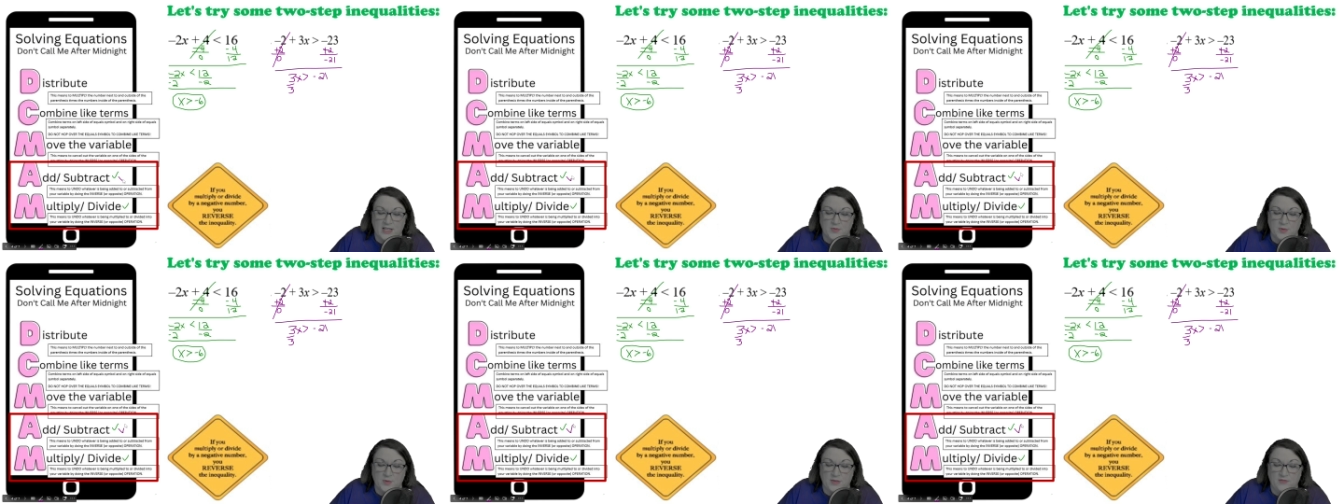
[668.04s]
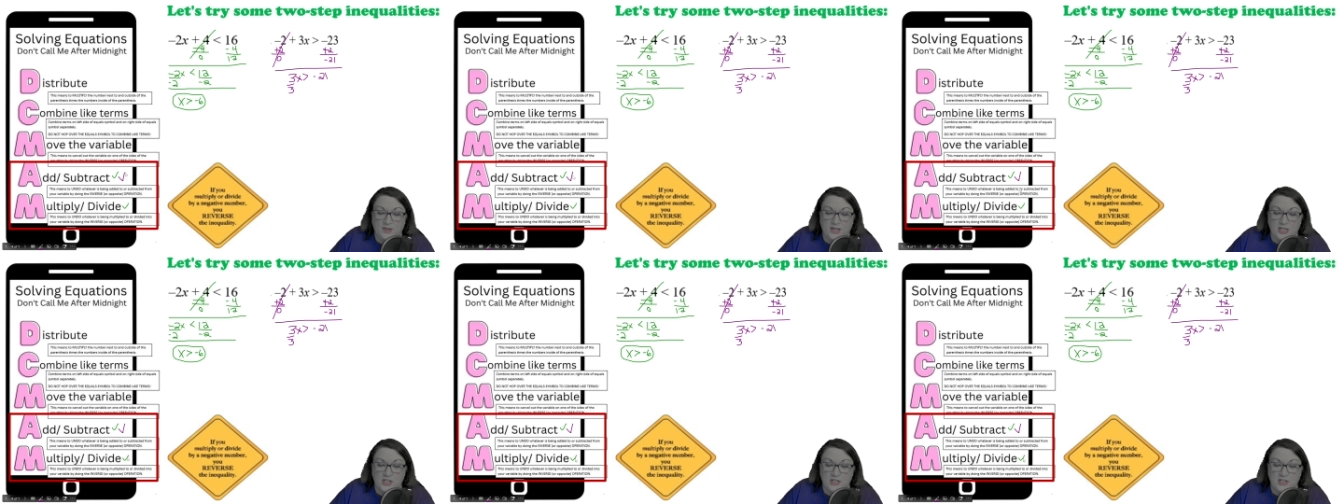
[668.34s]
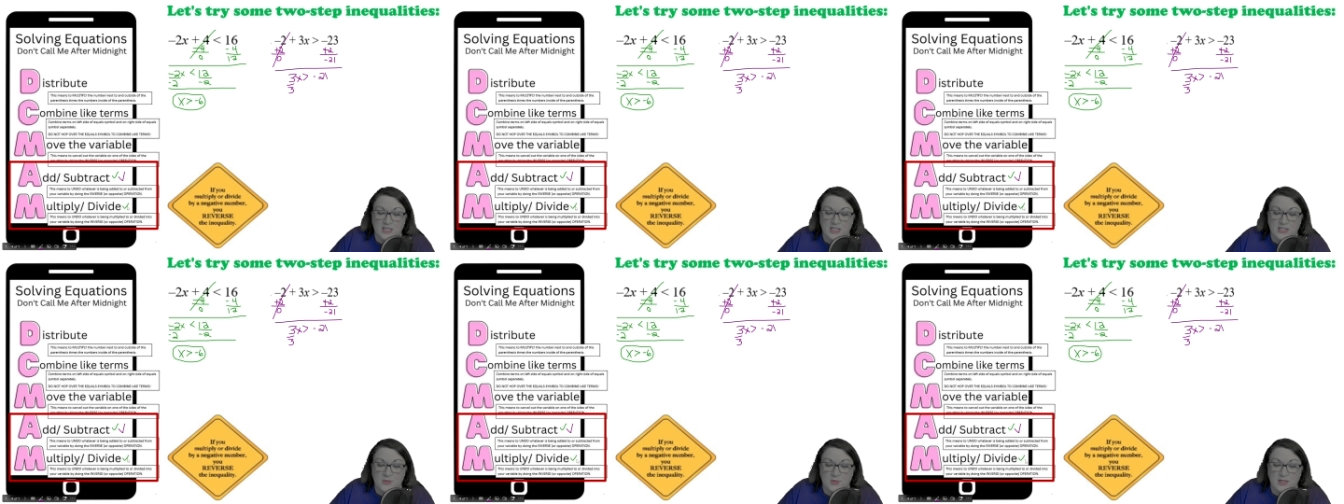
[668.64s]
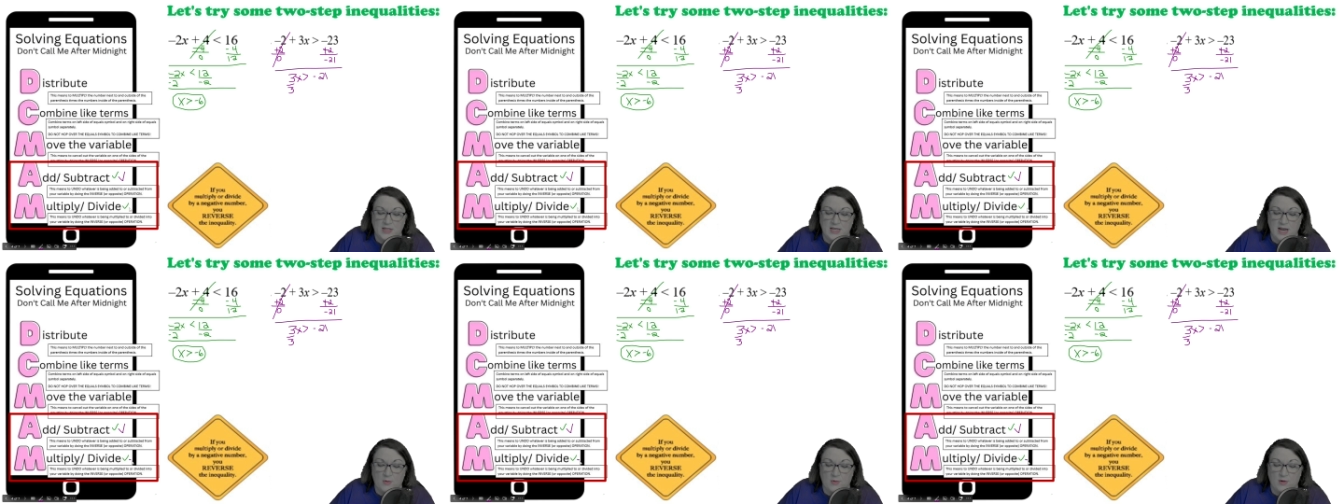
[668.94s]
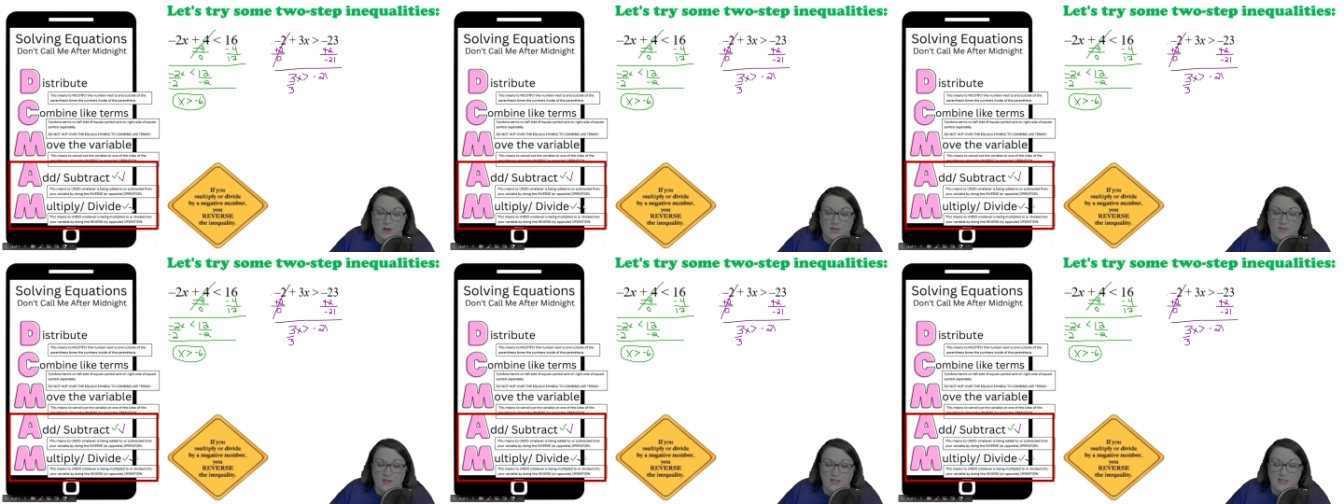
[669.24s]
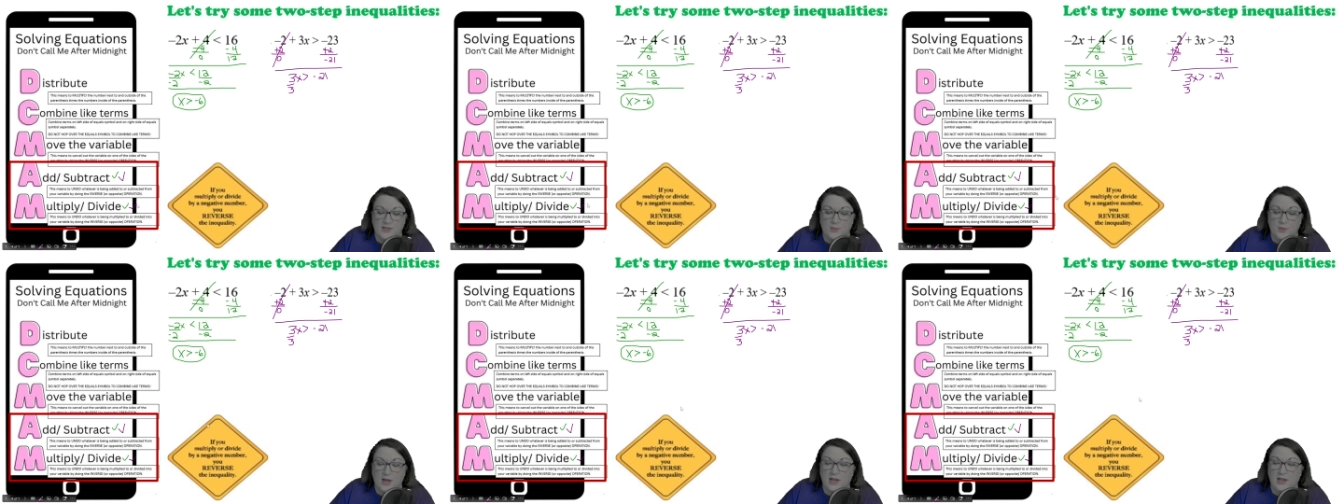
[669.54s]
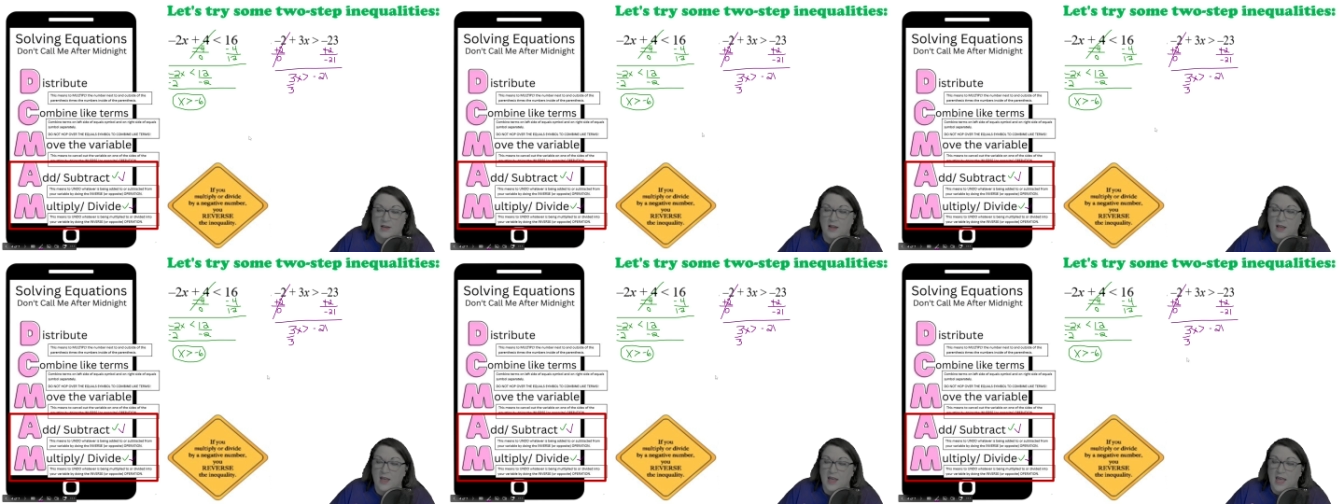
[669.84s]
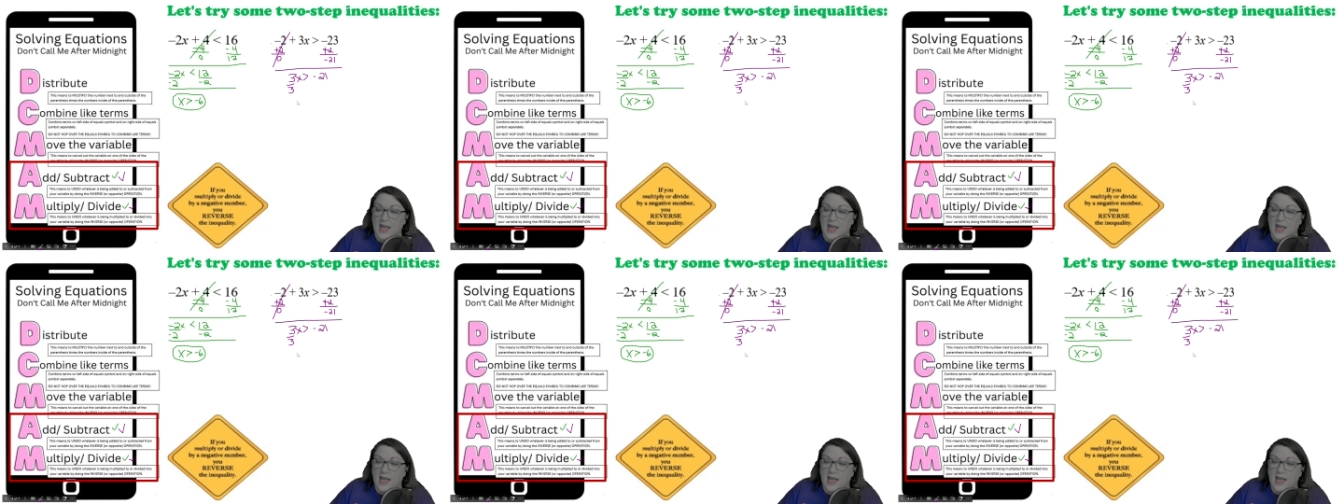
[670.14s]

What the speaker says: we finished this one. Now we're on this one.